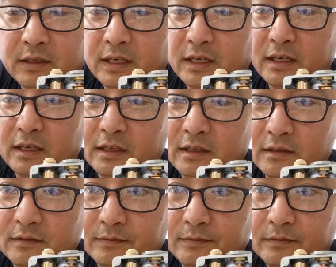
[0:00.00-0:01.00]

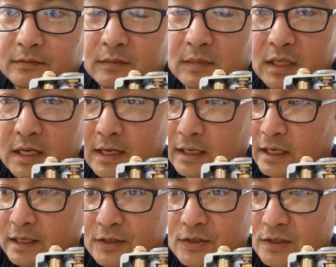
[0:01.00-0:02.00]
And
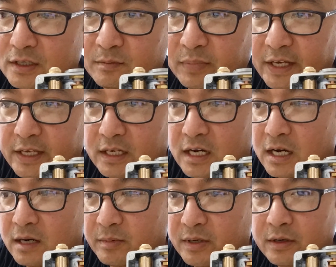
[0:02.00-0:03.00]
again, this is just plain
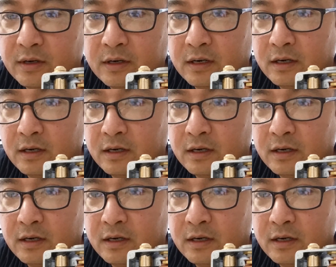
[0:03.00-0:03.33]
copper.